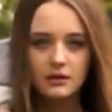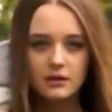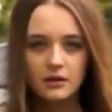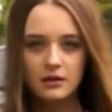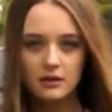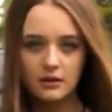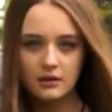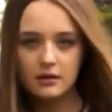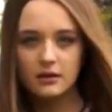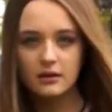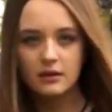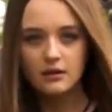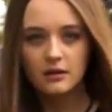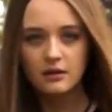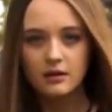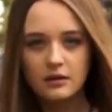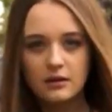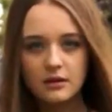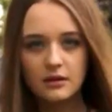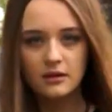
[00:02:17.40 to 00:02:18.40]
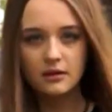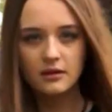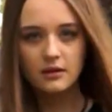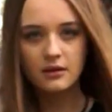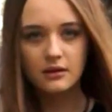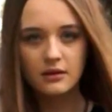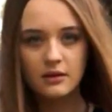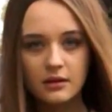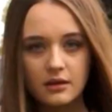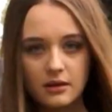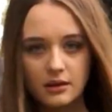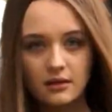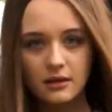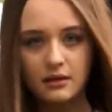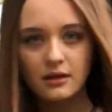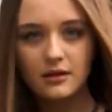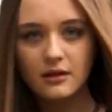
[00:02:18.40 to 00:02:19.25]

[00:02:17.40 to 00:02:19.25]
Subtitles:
Nothing is said.